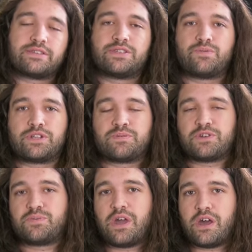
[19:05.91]
This is what's
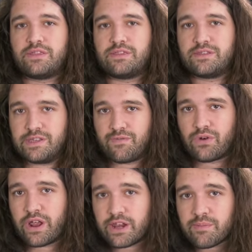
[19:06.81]
supposed to be on
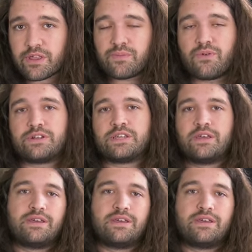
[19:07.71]
Z490 motherboards.